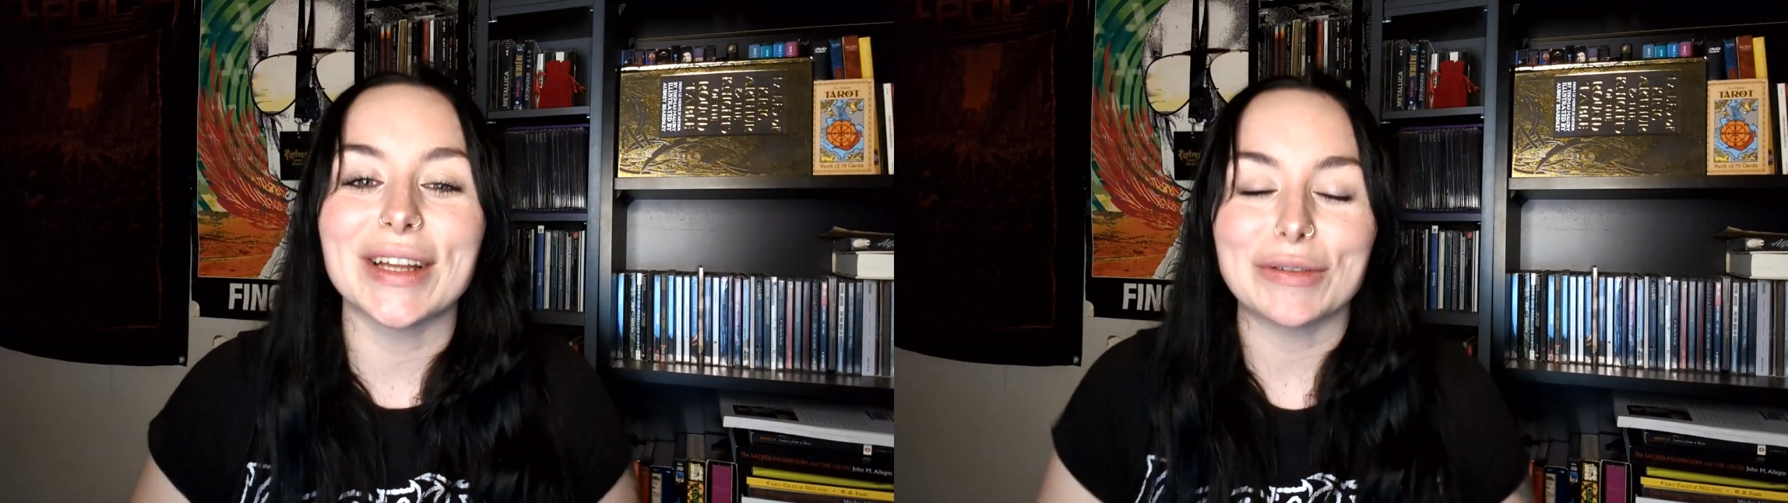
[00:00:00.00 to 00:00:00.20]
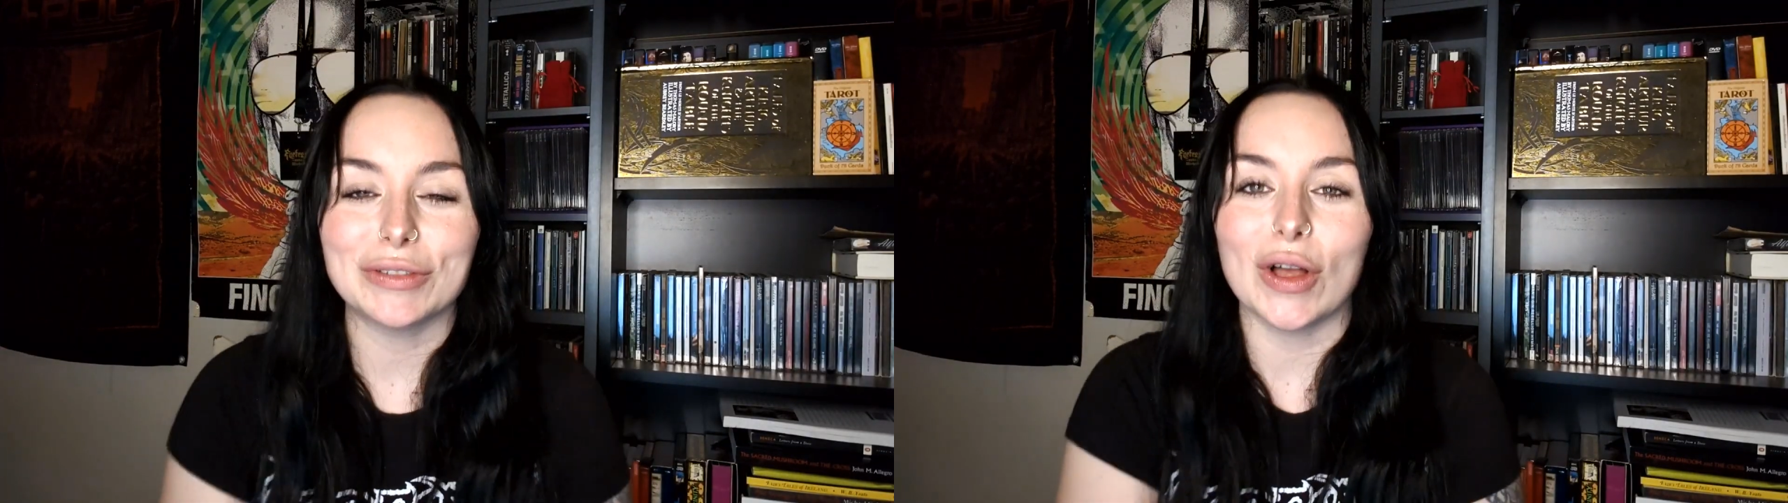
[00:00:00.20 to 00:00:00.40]

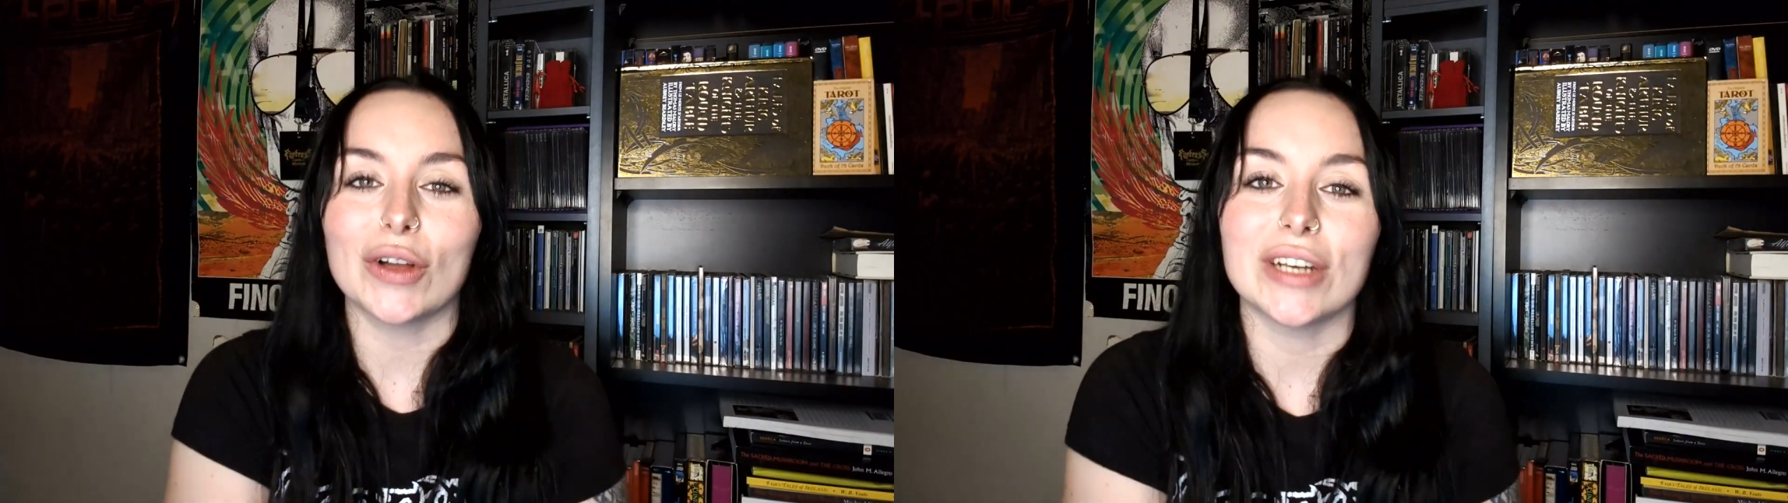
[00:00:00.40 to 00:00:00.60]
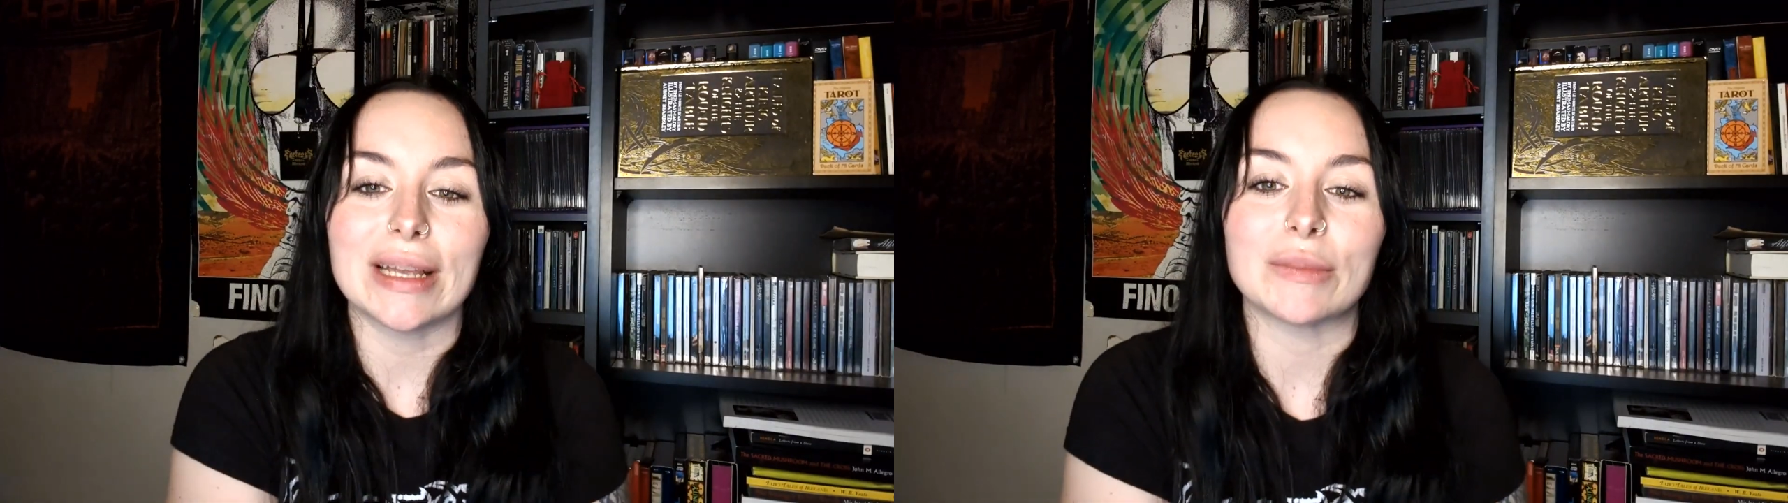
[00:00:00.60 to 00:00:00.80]
A
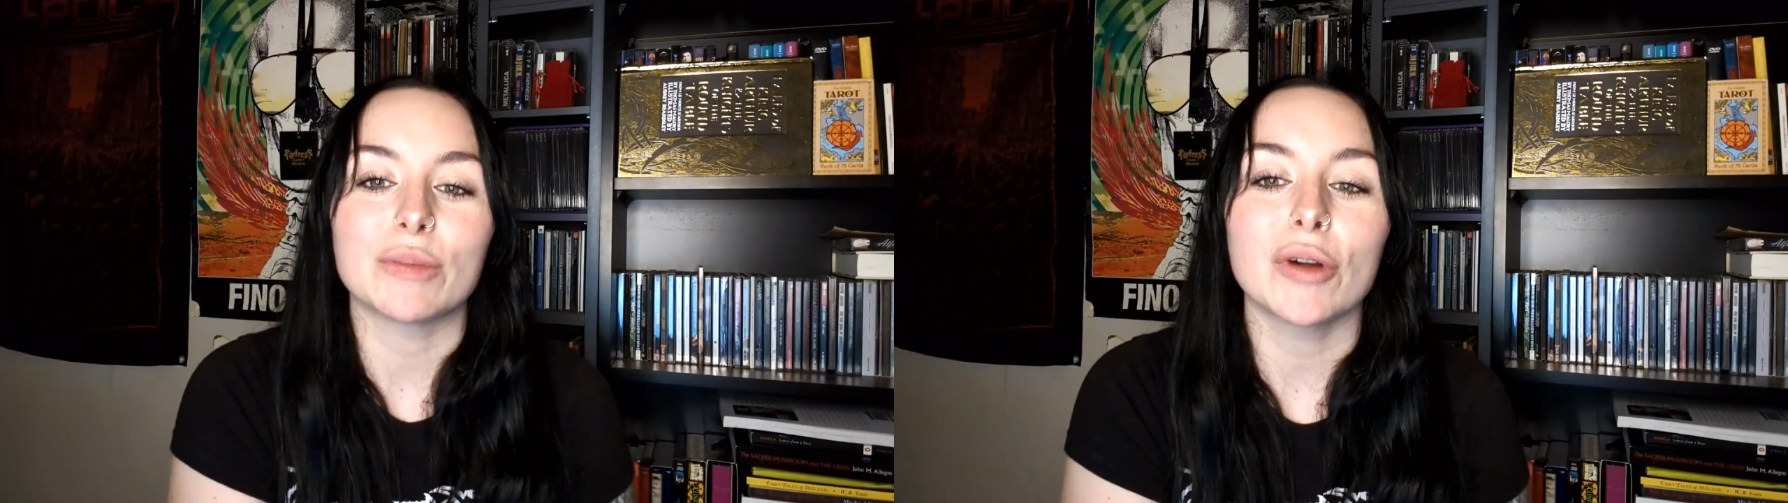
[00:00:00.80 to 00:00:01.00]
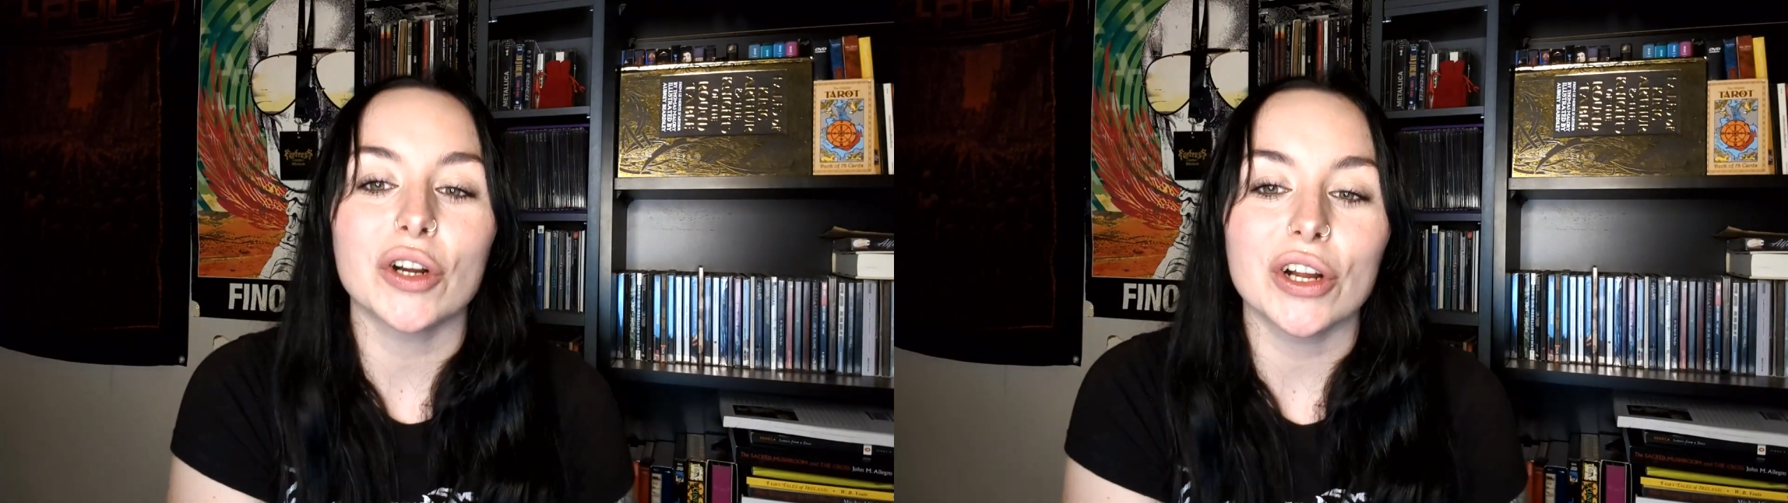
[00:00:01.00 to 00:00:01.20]
Flock Named
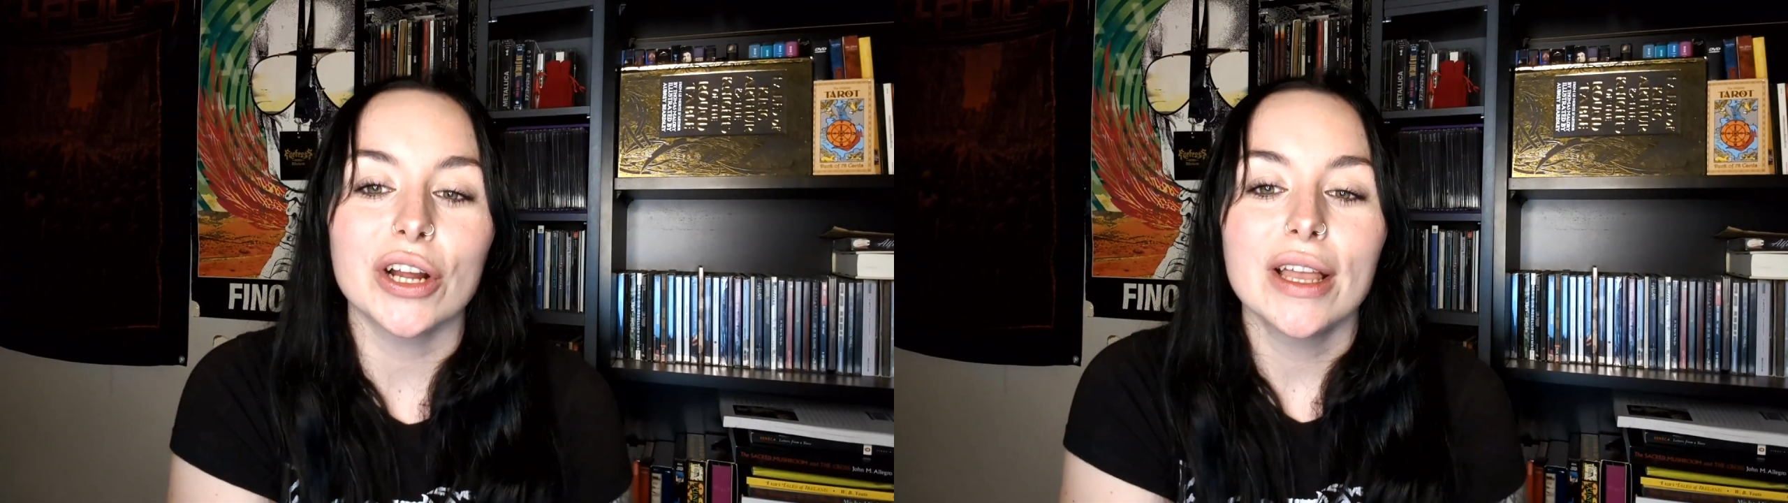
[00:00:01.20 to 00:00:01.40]
Murder.